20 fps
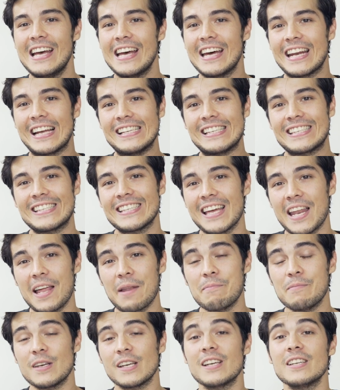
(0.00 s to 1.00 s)
and I said
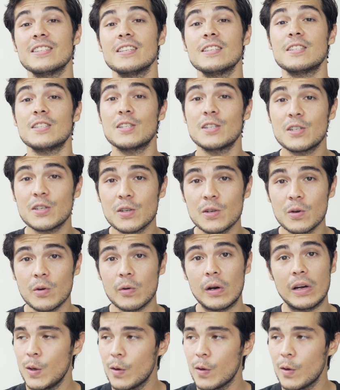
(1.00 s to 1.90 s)
it because it's true.